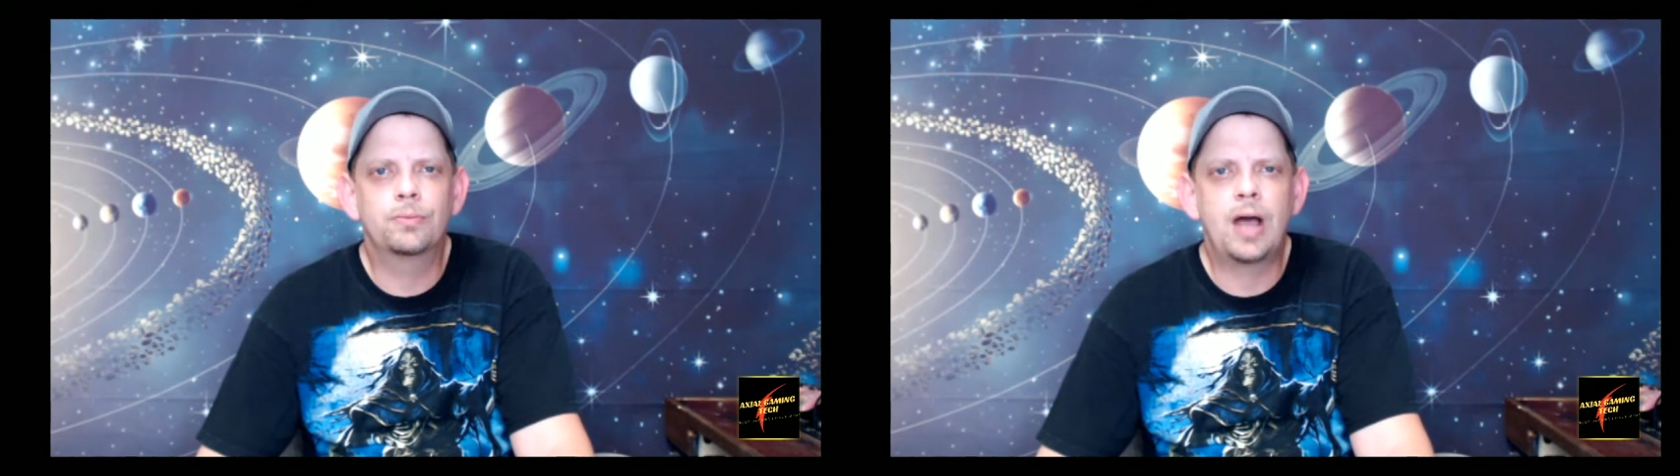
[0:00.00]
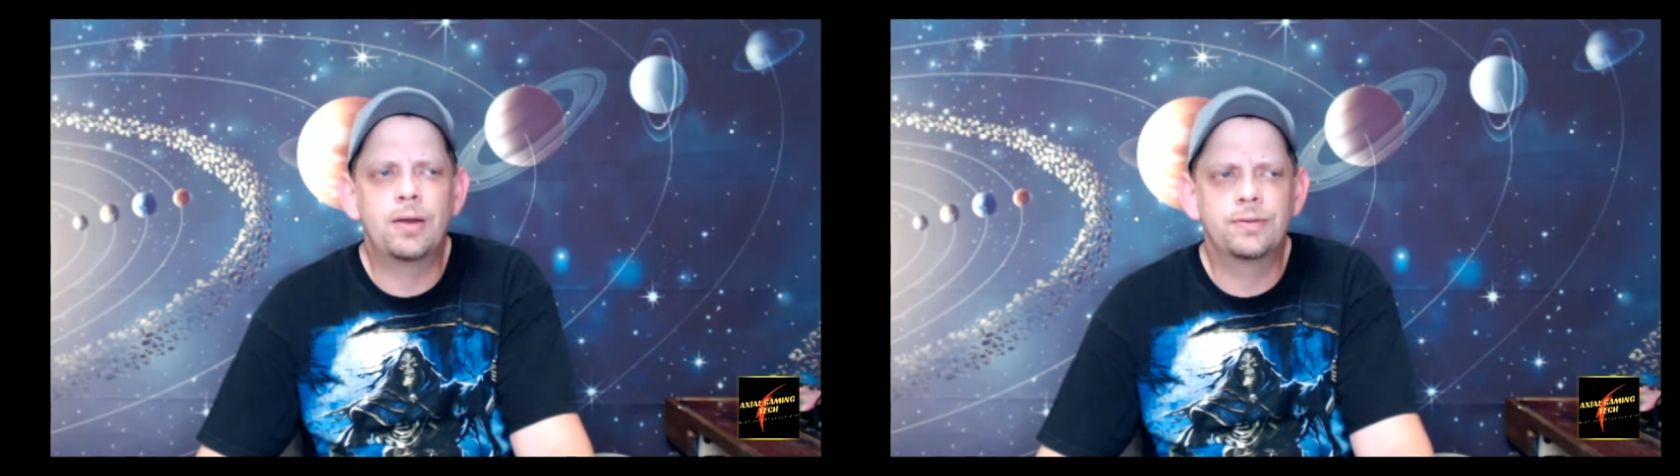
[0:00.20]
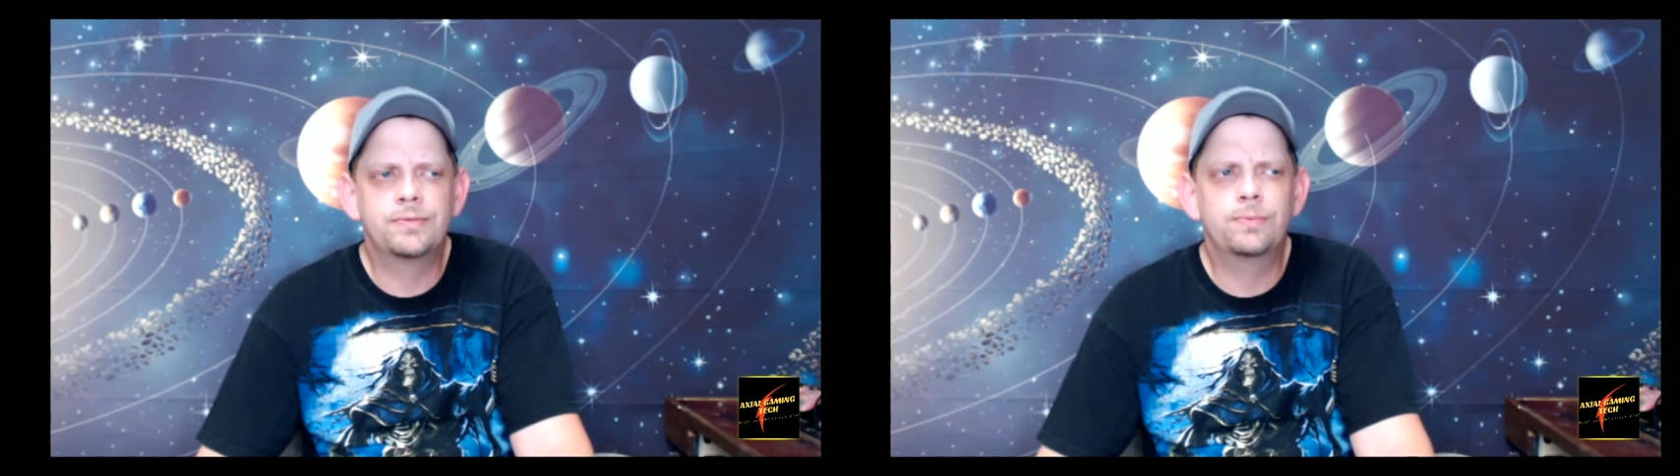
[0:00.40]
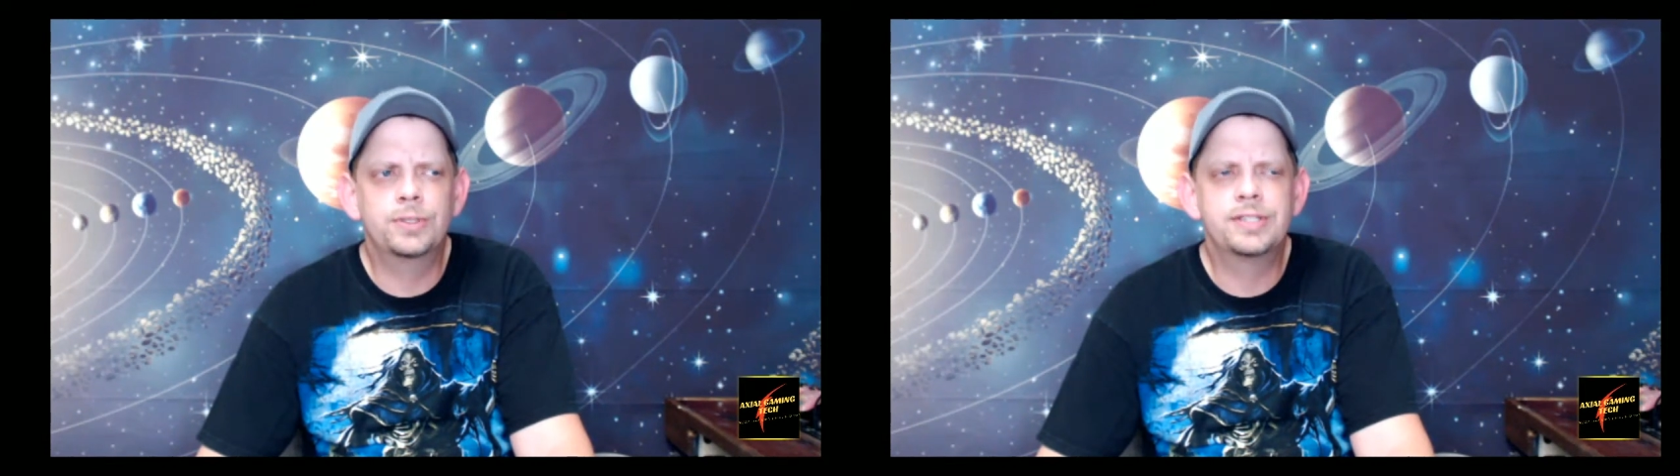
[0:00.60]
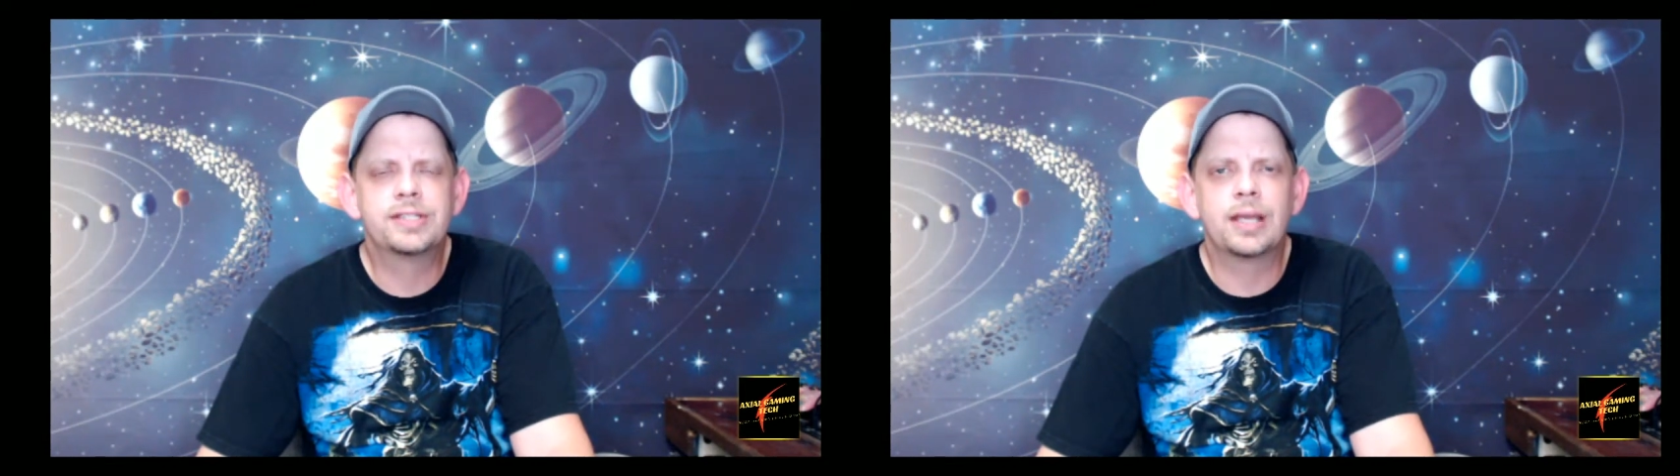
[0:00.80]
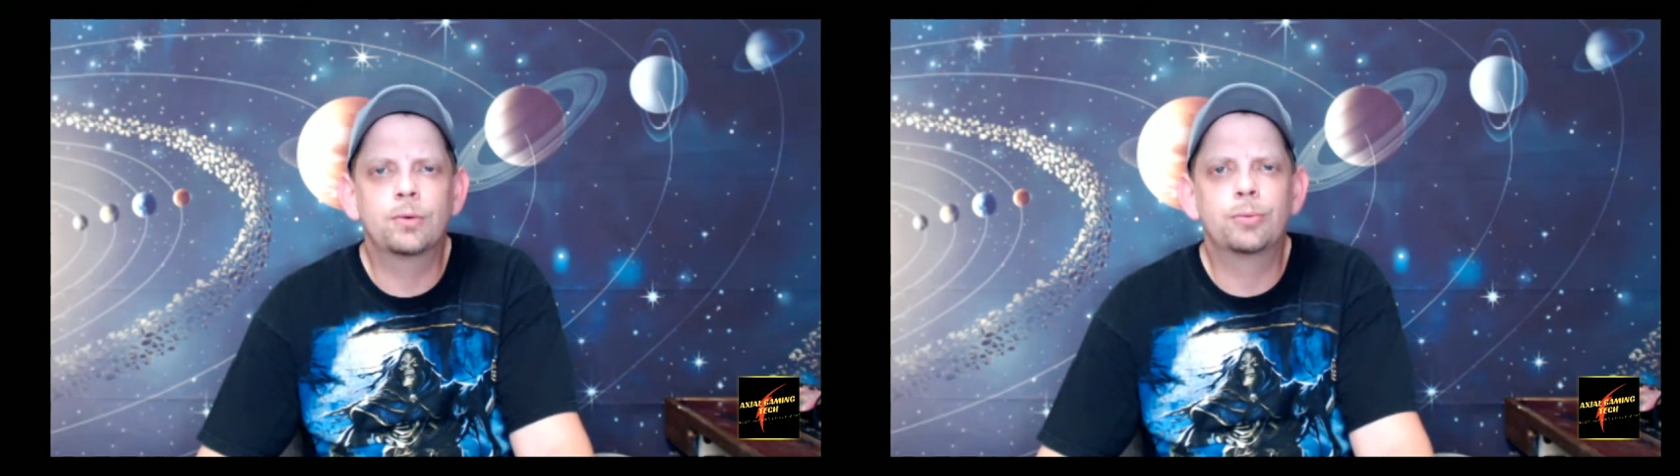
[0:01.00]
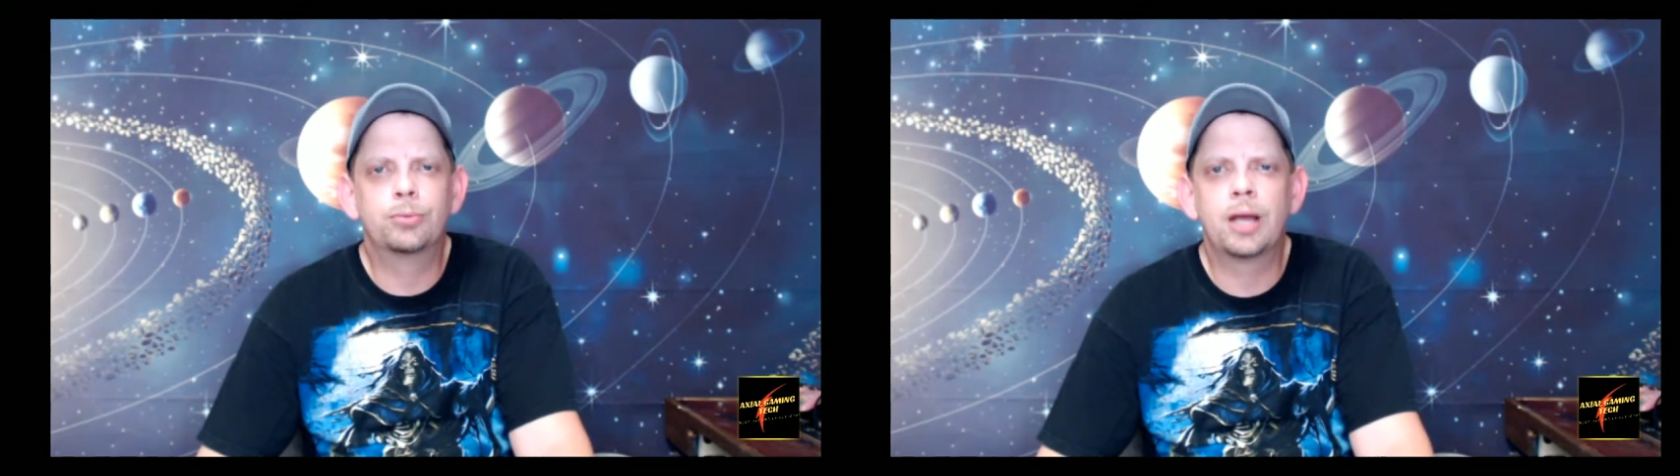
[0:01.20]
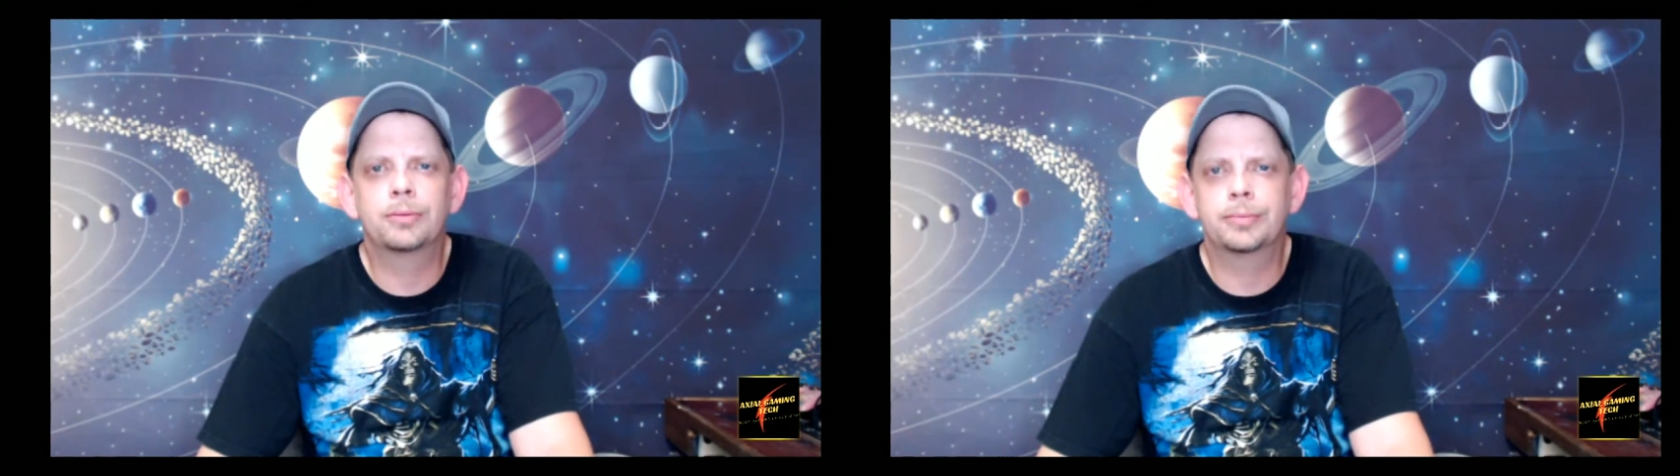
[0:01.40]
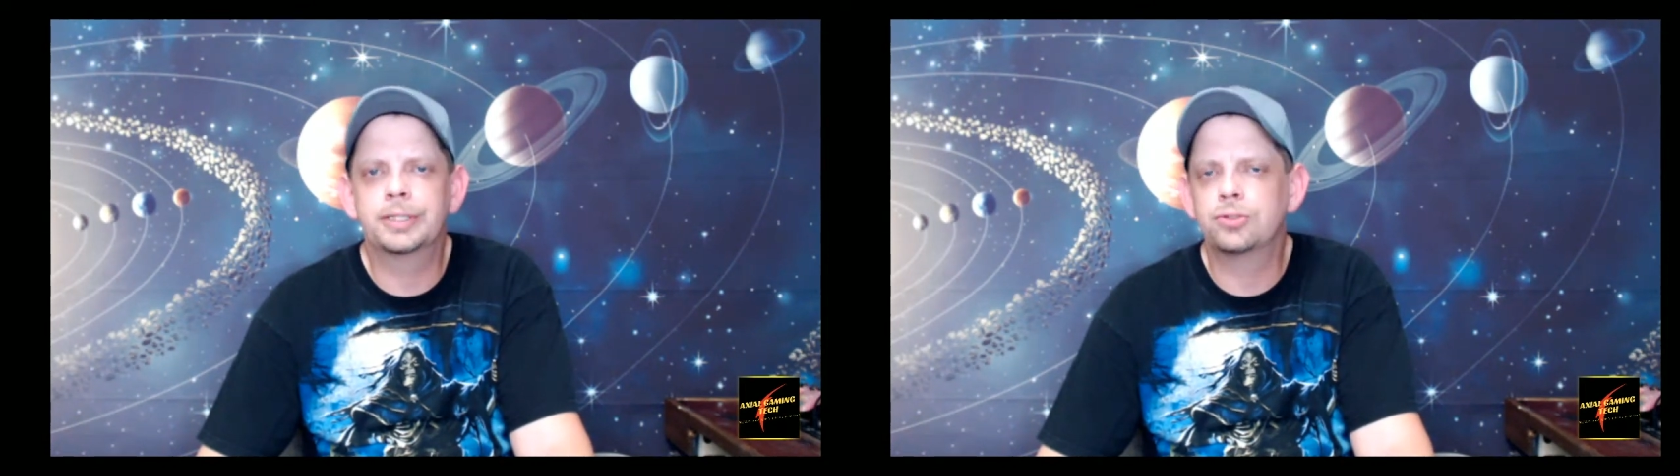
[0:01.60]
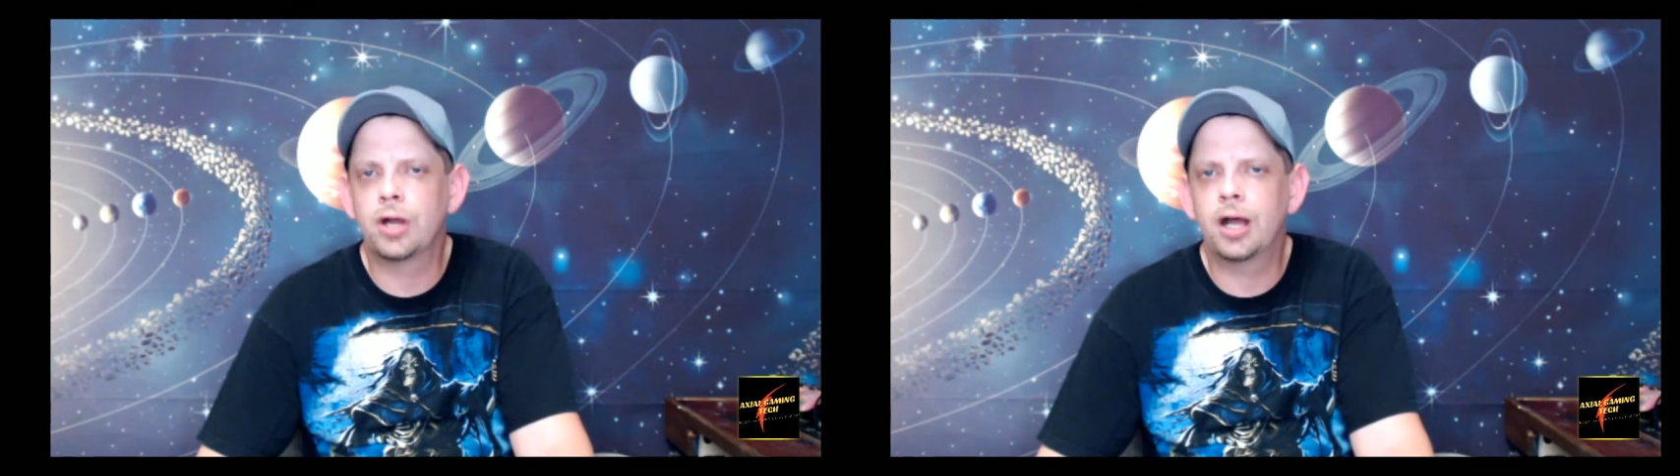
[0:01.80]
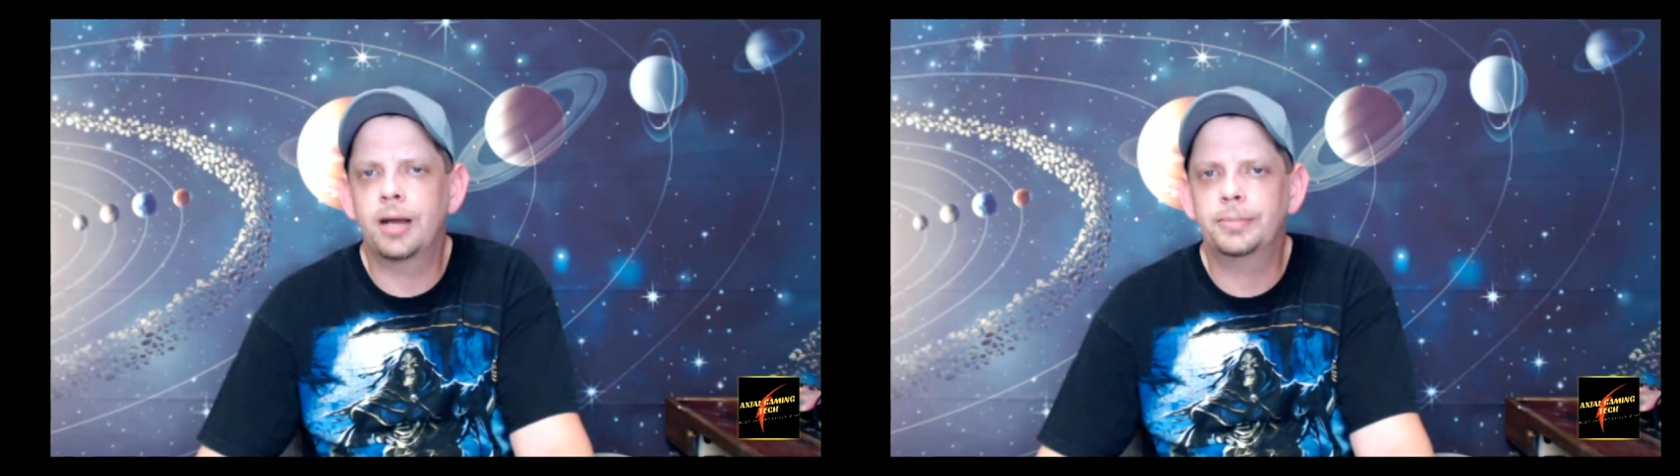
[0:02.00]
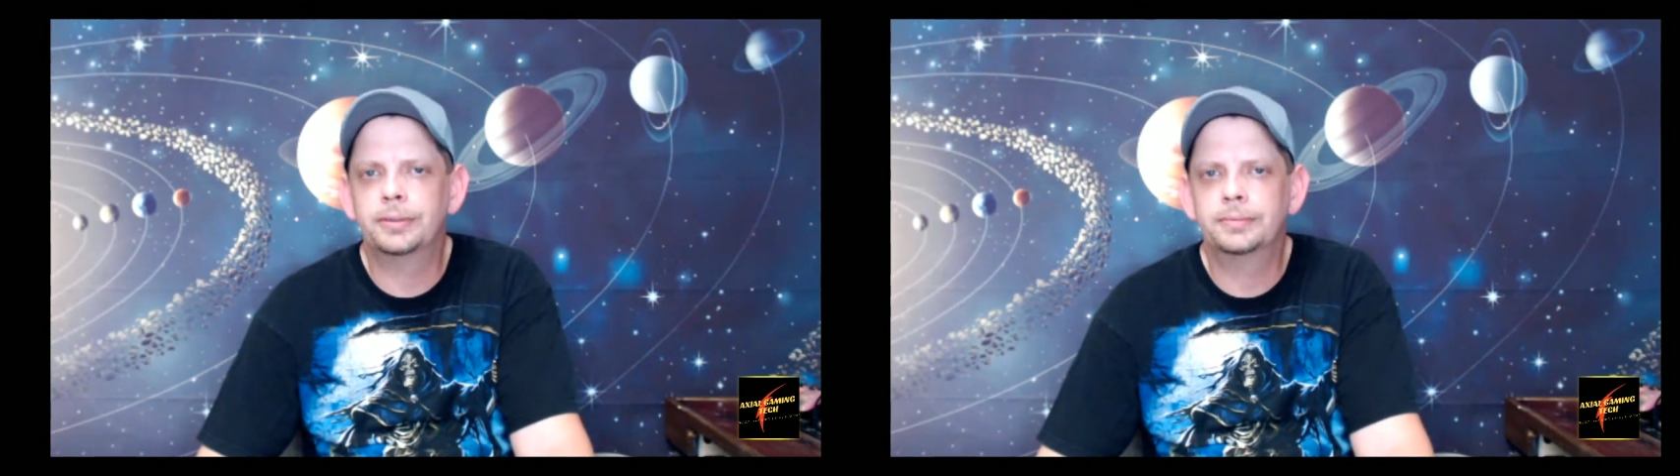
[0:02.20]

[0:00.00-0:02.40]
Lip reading: I would say, will probably drop.